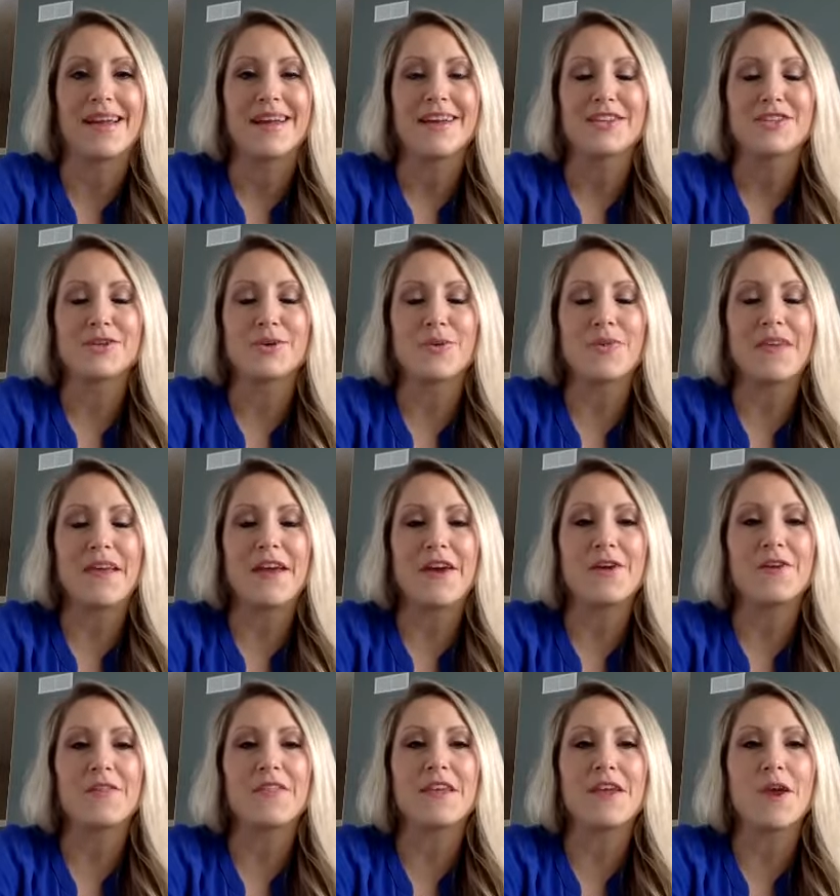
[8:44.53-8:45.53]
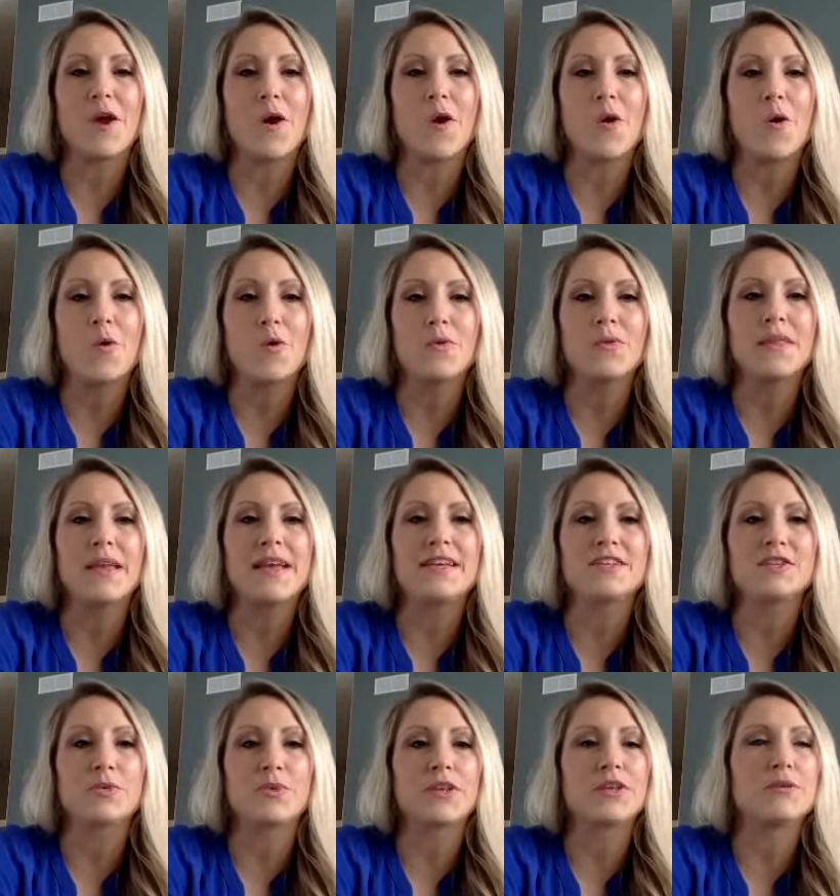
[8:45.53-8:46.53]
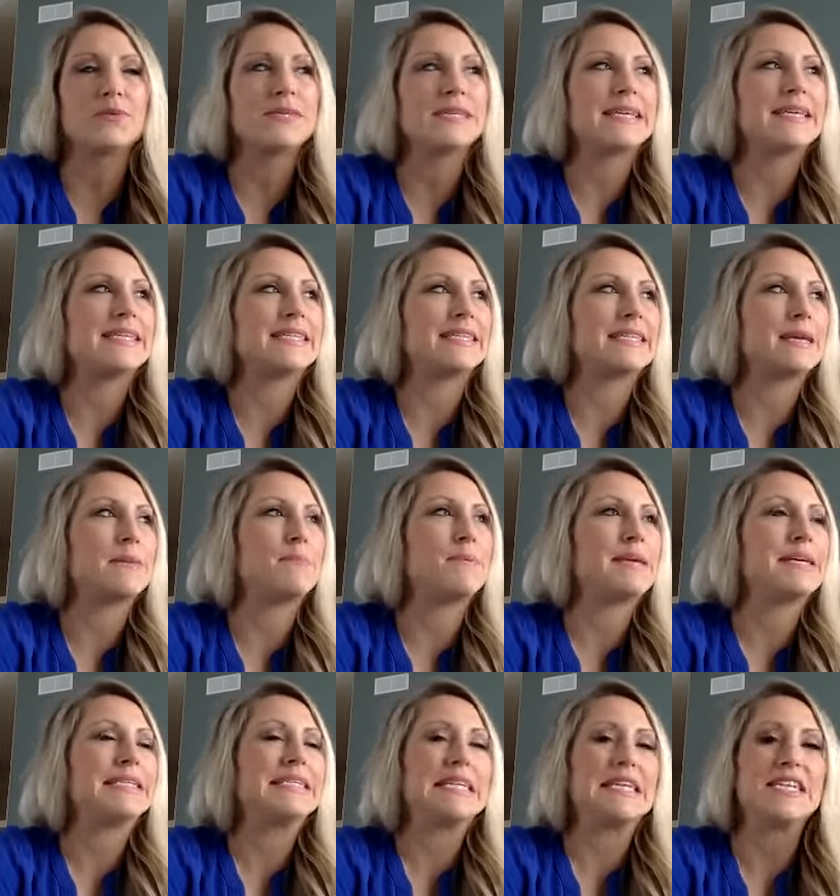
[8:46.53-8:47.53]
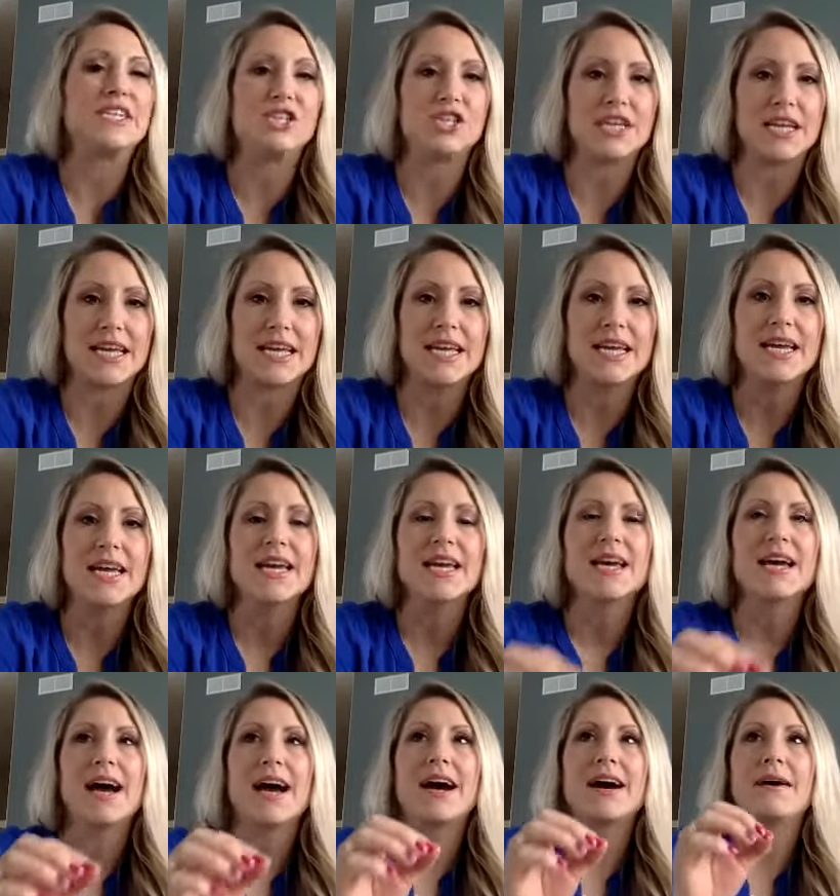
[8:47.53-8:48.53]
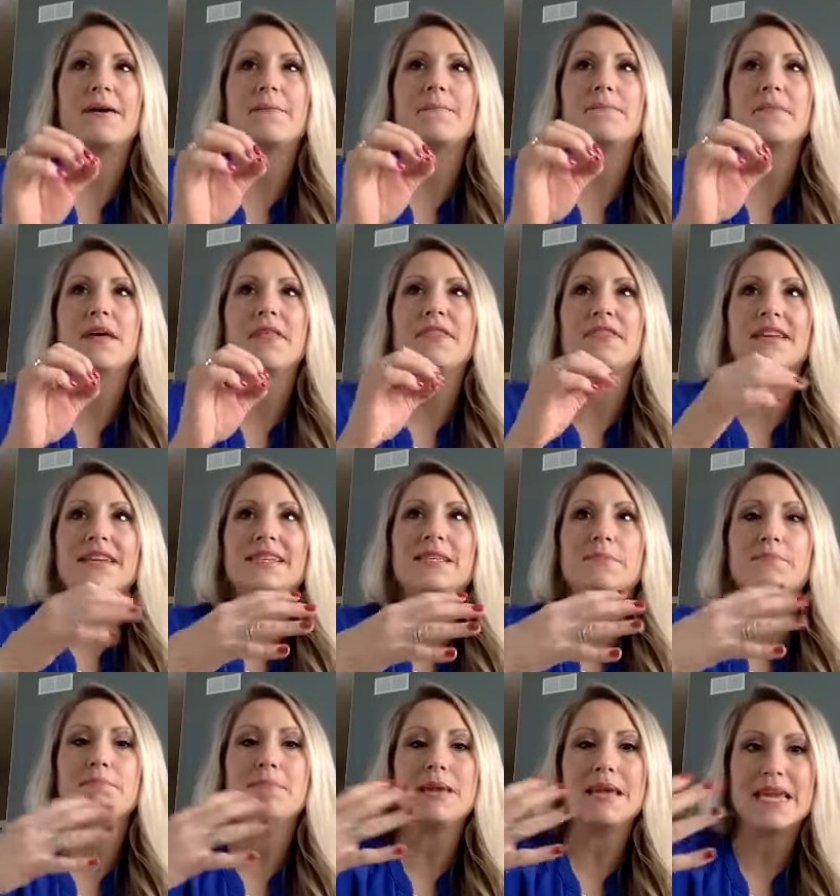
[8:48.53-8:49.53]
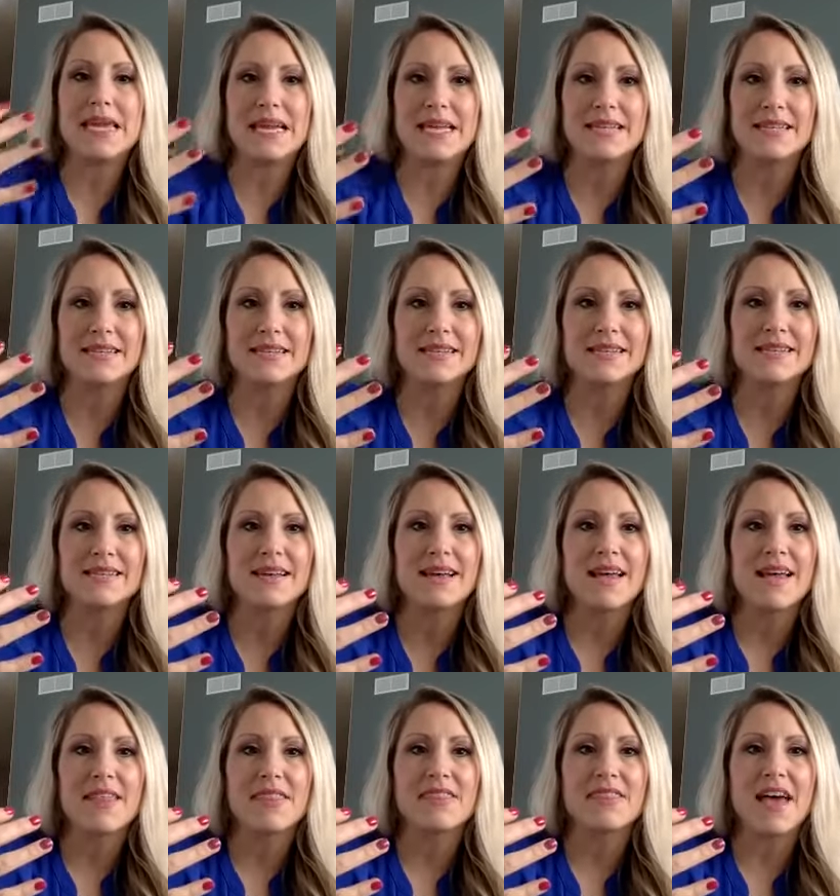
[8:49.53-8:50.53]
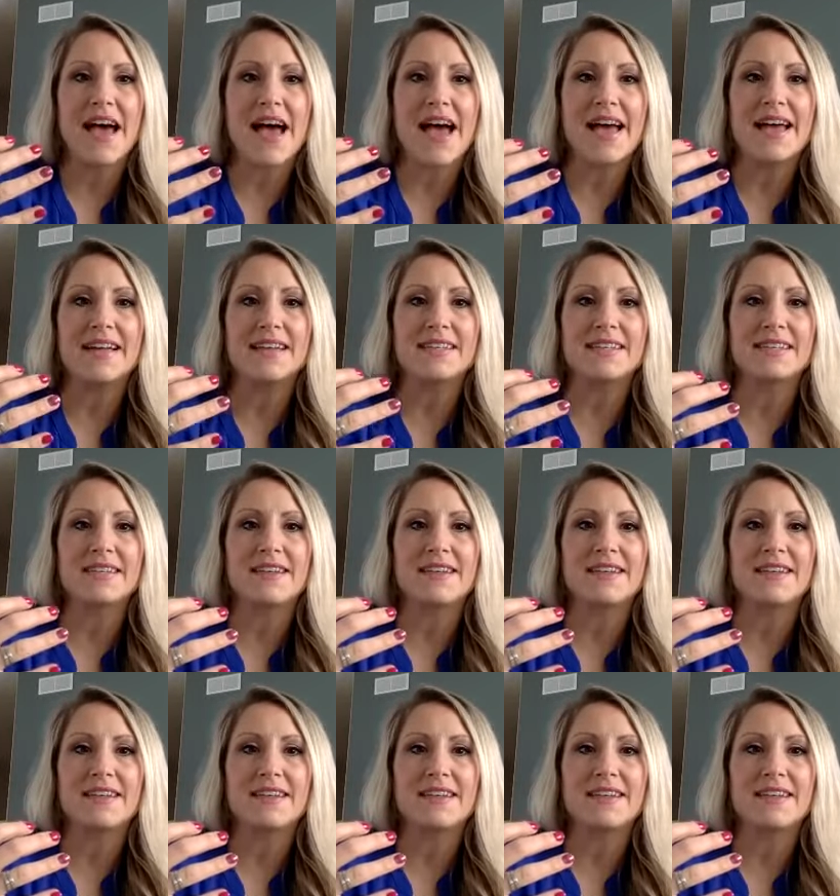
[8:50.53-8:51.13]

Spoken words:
So they're the only, so when you see CPTG, this means that